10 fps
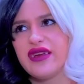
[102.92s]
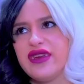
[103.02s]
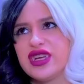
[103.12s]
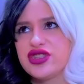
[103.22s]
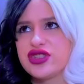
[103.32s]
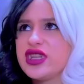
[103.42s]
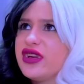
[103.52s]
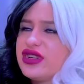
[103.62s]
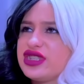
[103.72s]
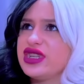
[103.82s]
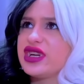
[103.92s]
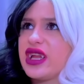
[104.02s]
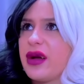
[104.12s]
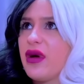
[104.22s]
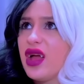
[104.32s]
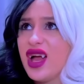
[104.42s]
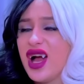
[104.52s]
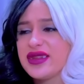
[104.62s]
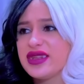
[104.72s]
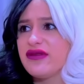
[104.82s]
I hate cream cheese.
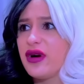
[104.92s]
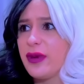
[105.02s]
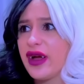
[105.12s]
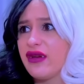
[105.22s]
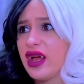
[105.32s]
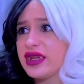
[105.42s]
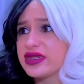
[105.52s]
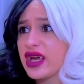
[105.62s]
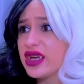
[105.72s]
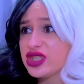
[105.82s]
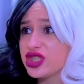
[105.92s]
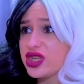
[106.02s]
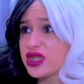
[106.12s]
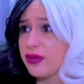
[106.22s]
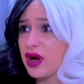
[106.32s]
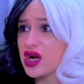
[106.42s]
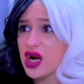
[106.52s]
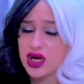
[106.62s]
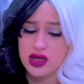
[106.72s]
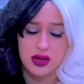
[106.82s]
It makes me bad on my sides.